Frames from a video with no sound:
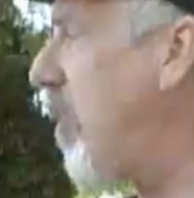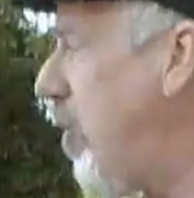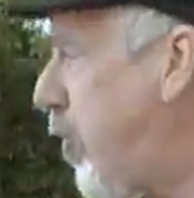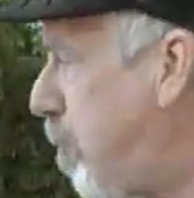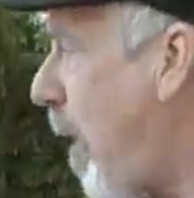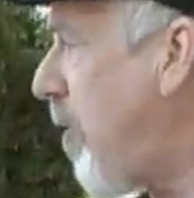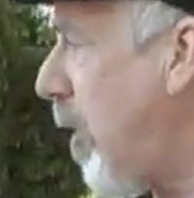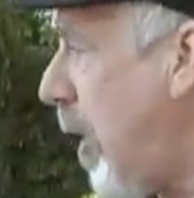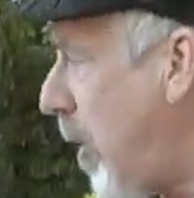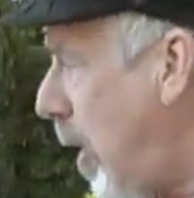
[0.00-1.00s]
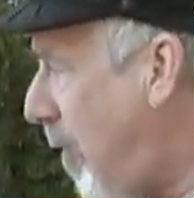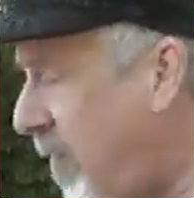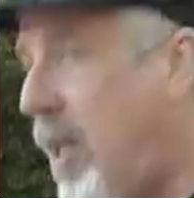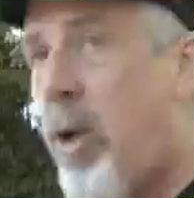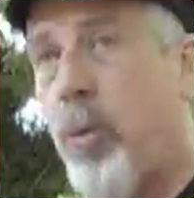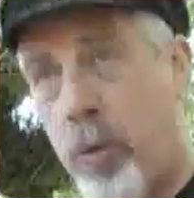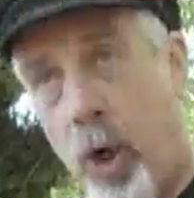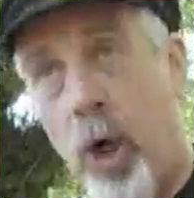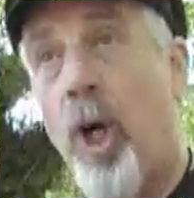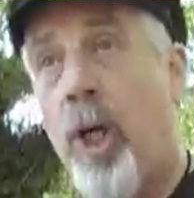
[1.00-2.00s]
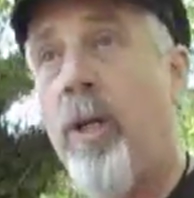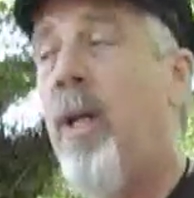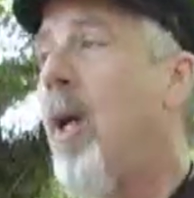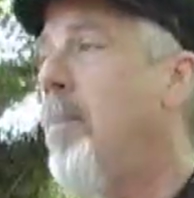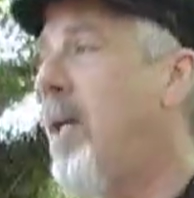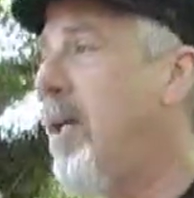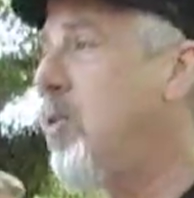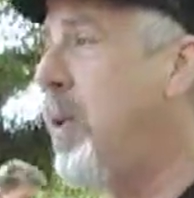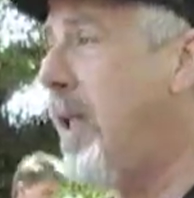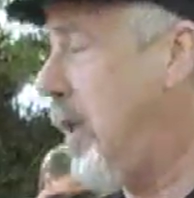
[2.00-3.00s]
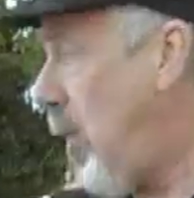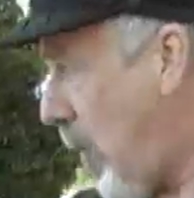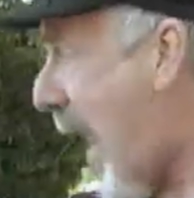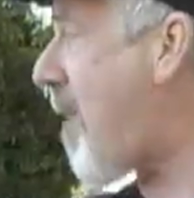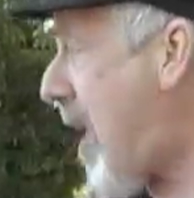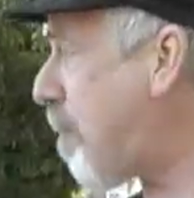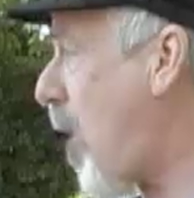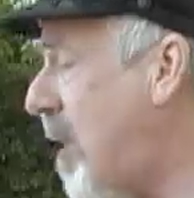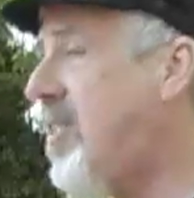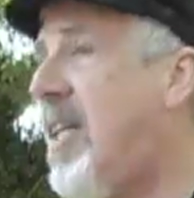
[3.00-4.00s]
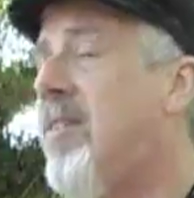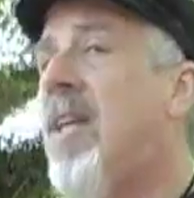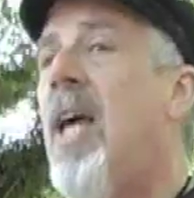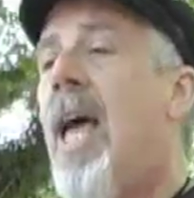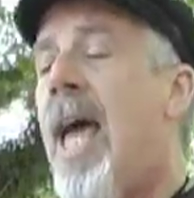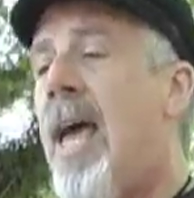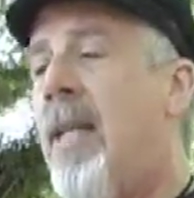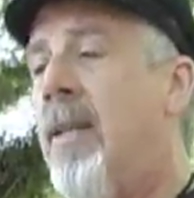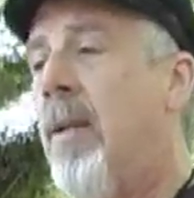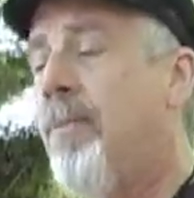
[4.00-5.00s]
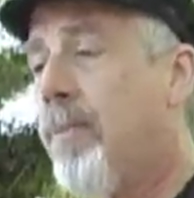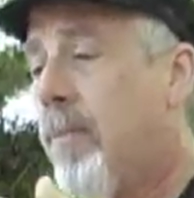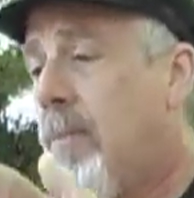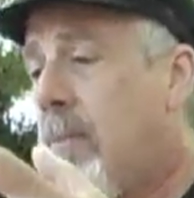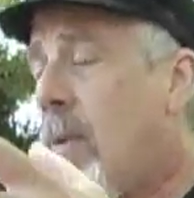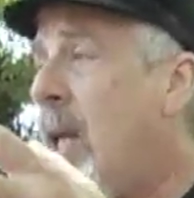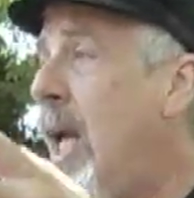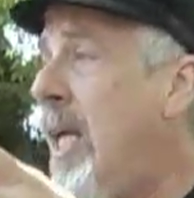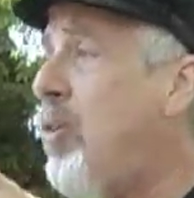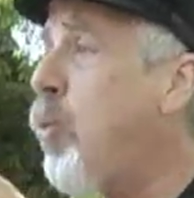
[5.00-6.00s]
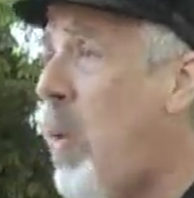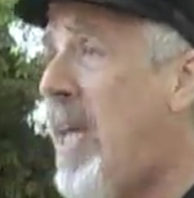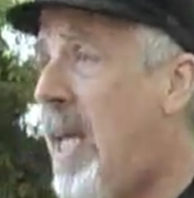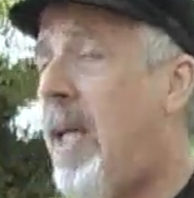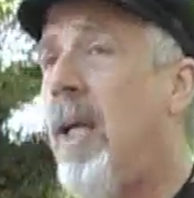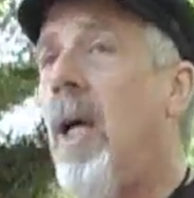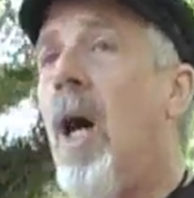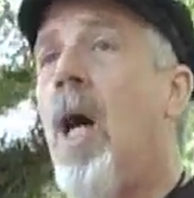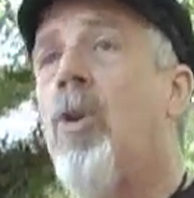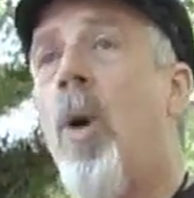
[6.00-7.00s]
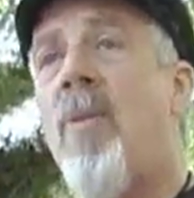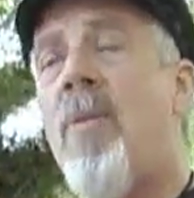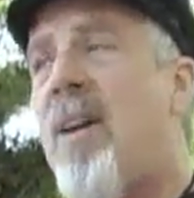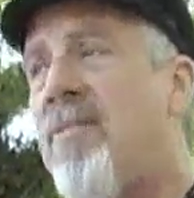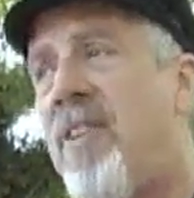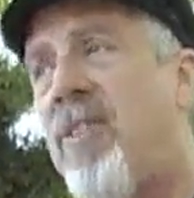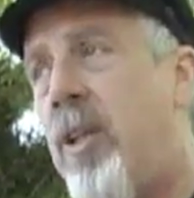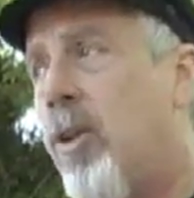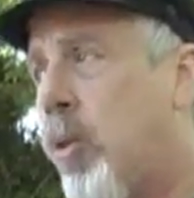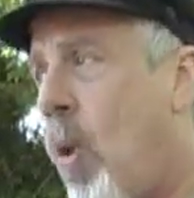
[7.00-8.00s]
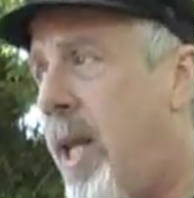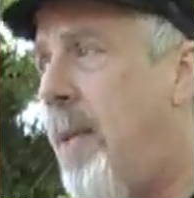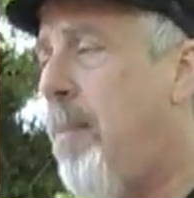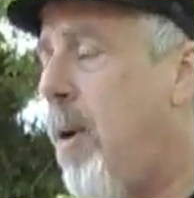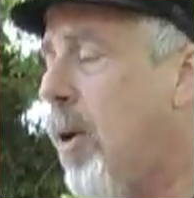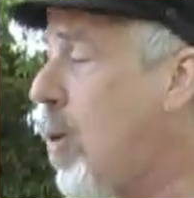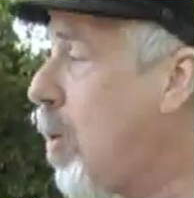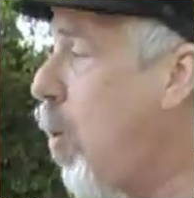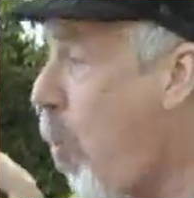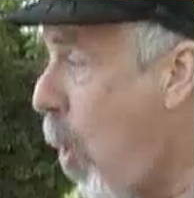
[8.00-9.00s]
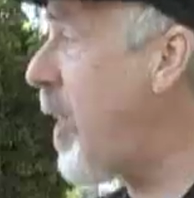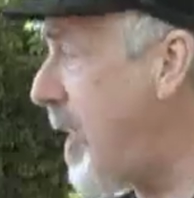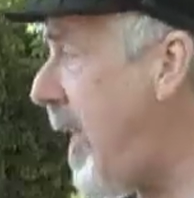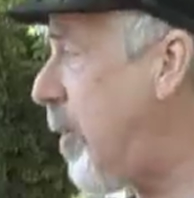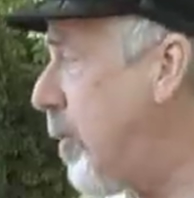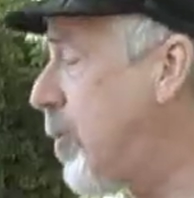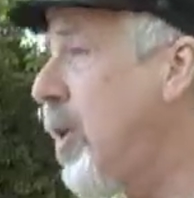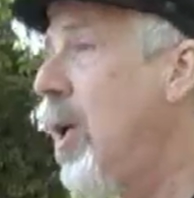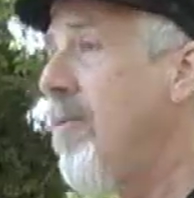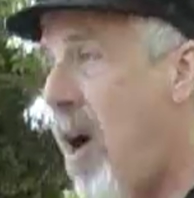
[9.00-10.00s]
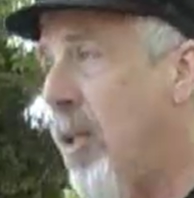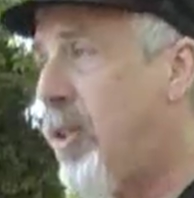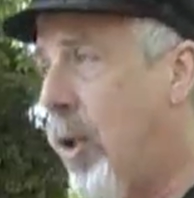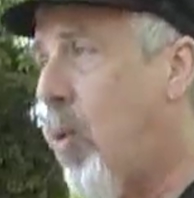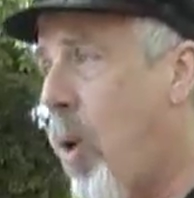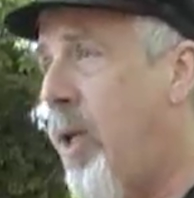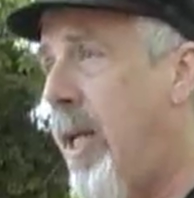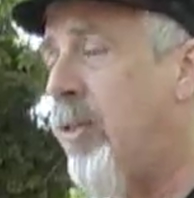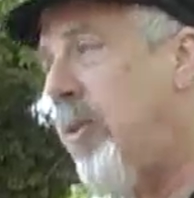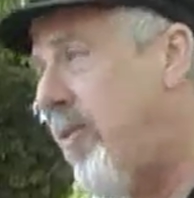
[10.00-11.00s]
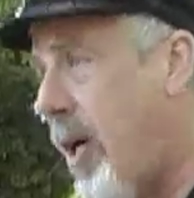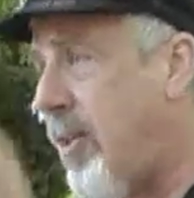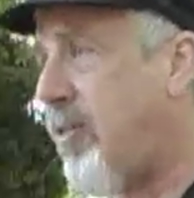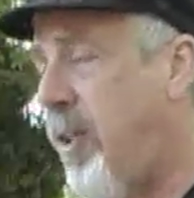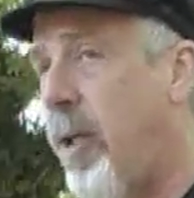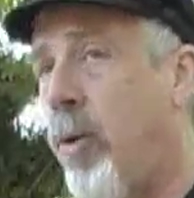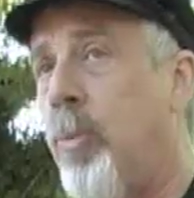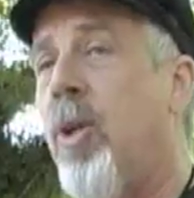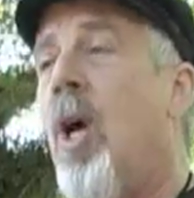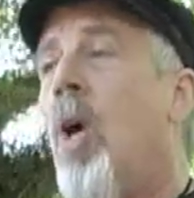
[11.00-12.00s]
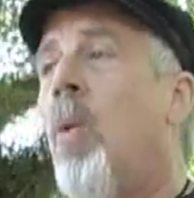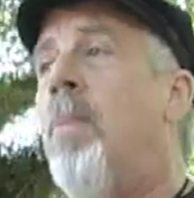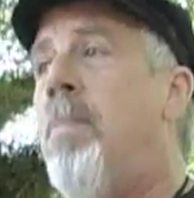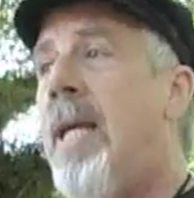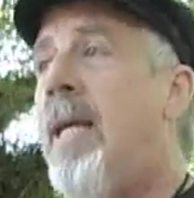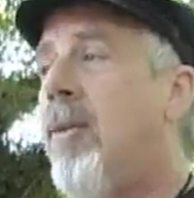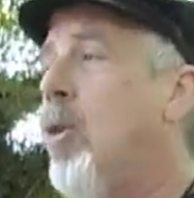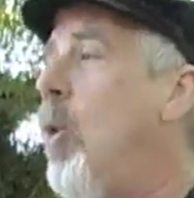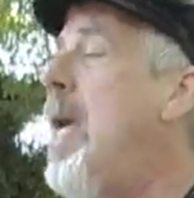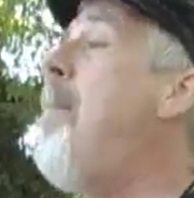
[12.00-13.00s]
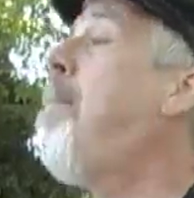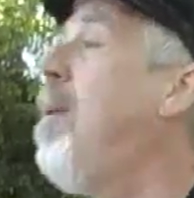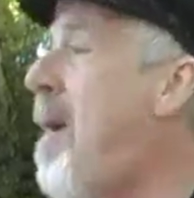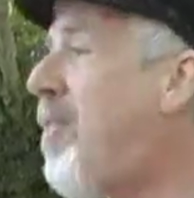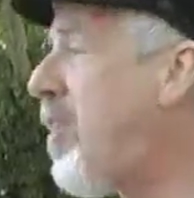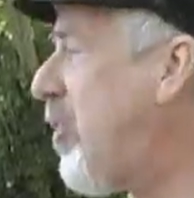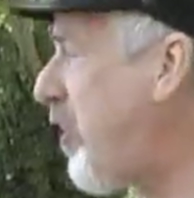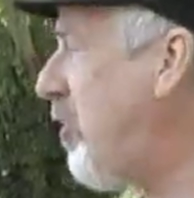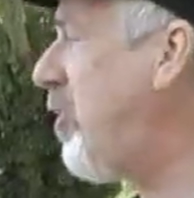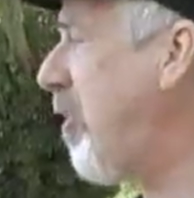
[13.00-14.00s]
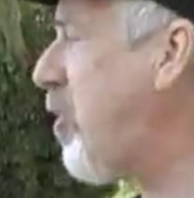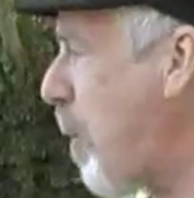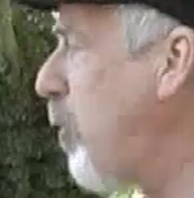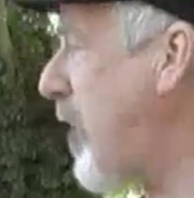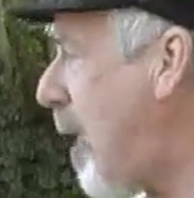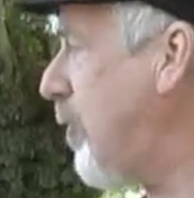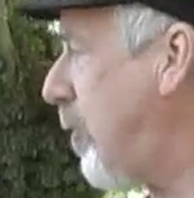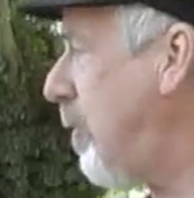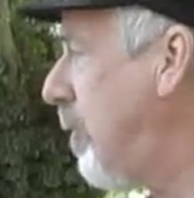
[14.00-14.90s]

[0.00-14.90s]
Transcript: of the affinity groups was heard because we had that process. And each week, a group of about 15 or 20 coordinators, volunteer coordinators from the various affinity groups, would meet to implement the decisions of the spokes council.